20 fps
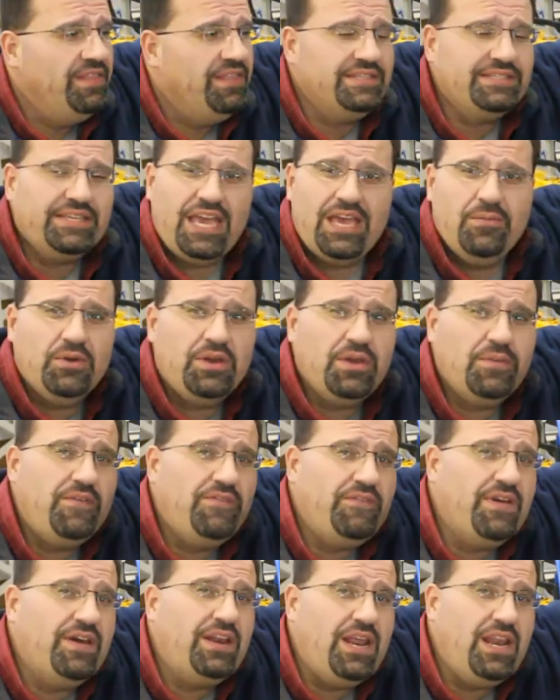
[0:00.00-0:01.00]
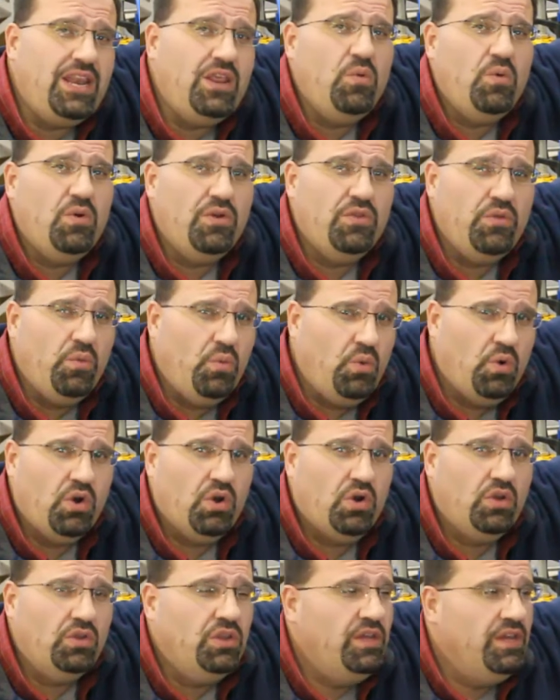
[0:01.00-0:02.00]
The cable can be found anywhere in the
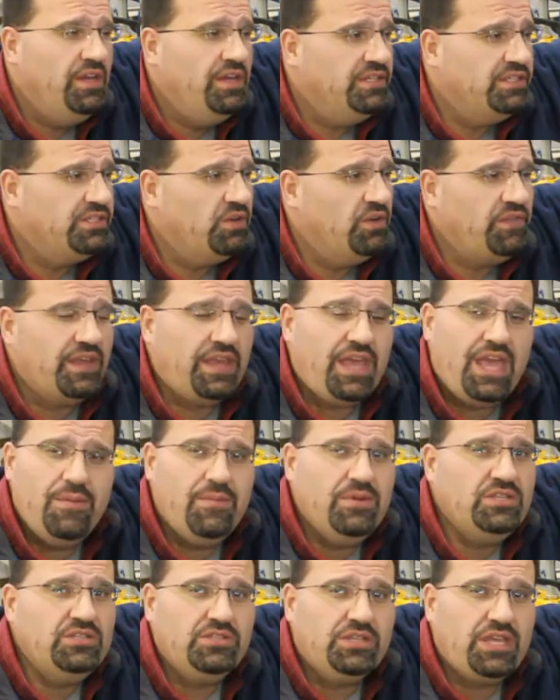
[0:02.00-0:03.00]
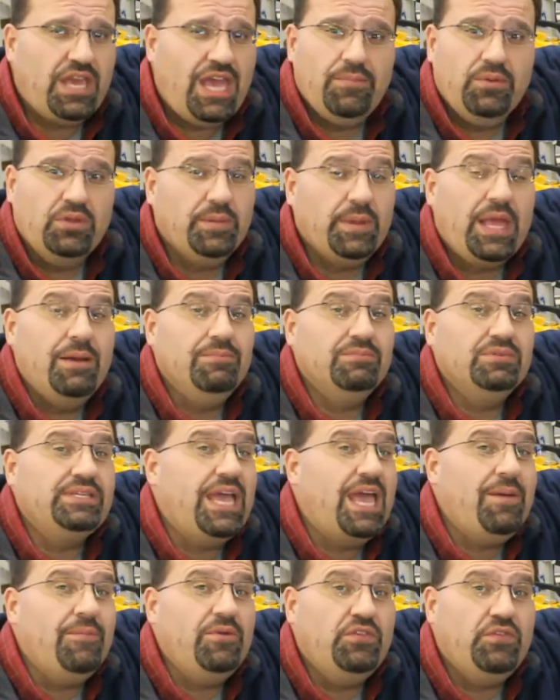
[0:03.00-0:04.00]
world, so if the cable becomes
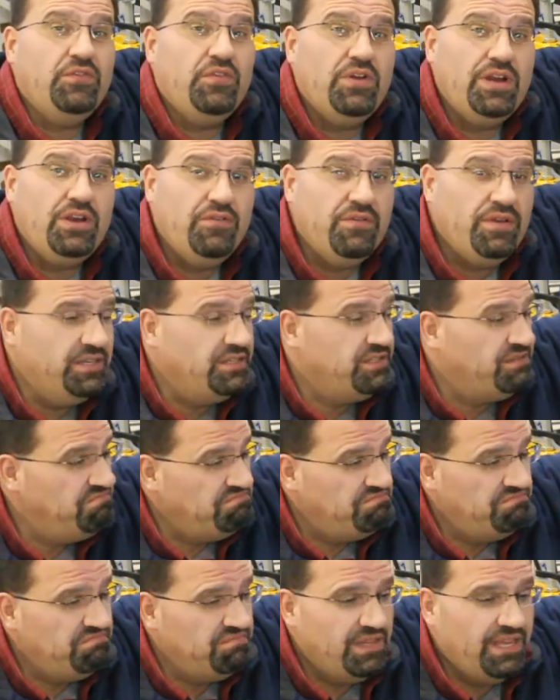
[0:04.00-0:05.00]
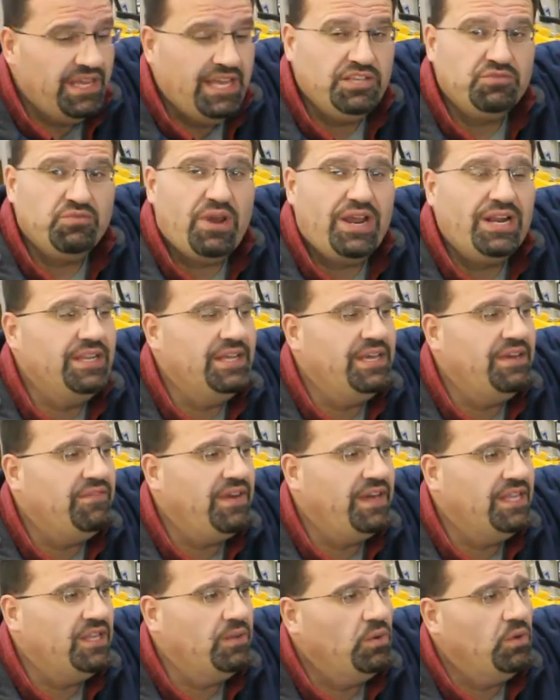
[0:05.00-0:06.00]
damaged for any reason, it's readily
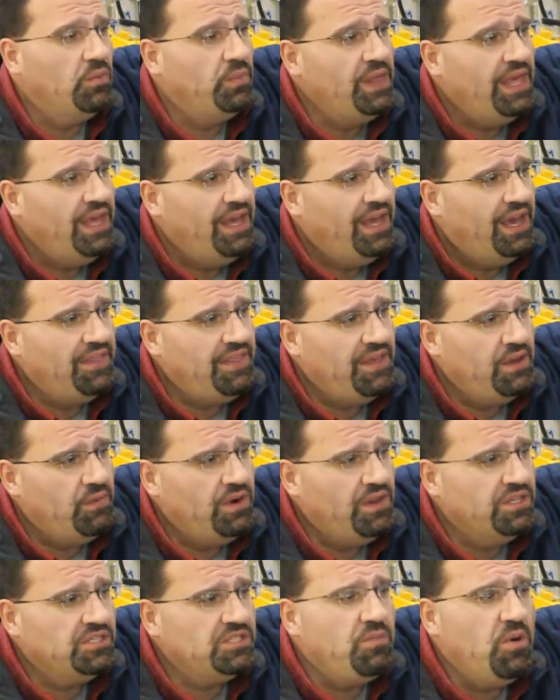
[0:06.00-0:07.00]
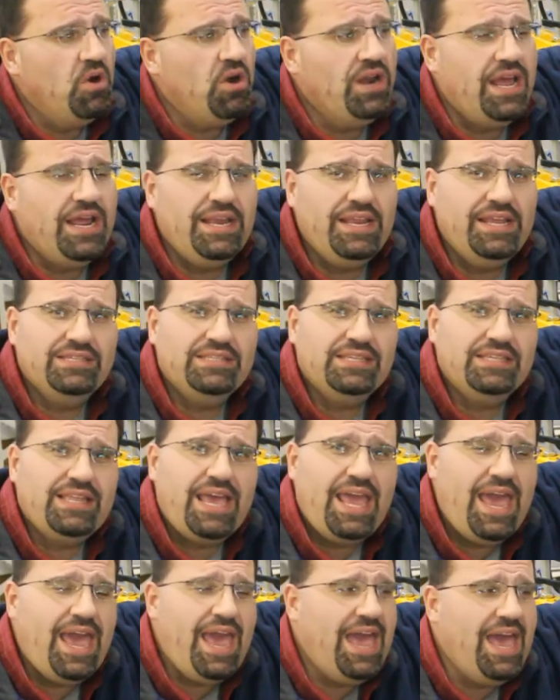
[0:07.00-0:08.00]
available. I think one of the smart ideas that
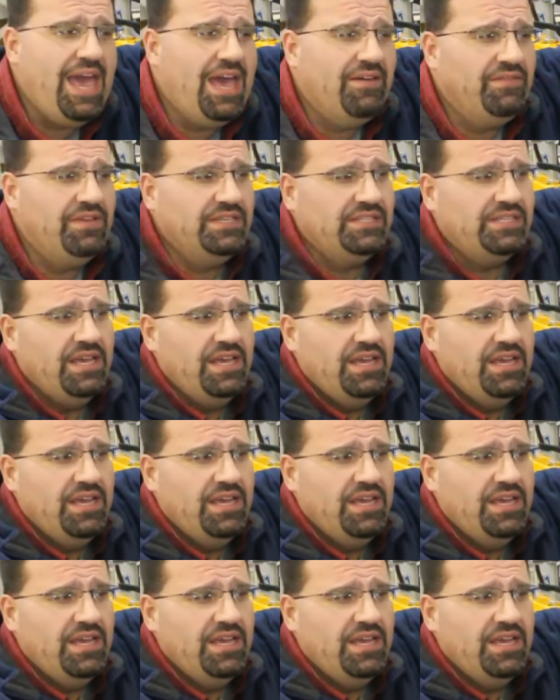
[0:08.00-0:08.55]
they have is